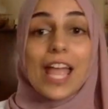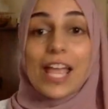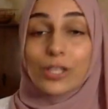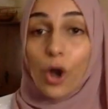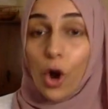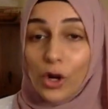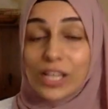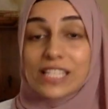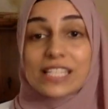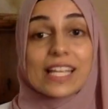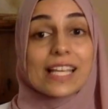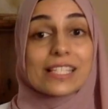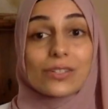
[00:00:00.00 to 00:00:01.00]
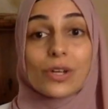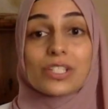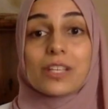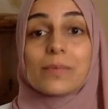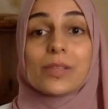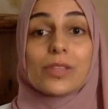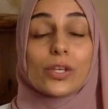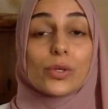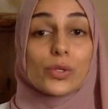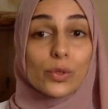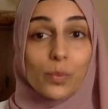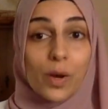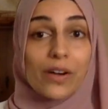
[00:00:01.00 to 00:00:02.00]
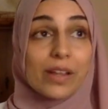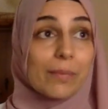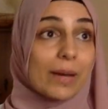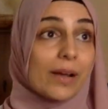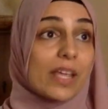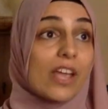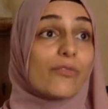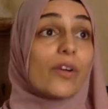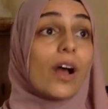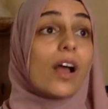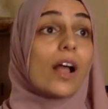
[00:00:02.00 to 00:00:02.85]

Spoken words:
It's not something that you should worry about. If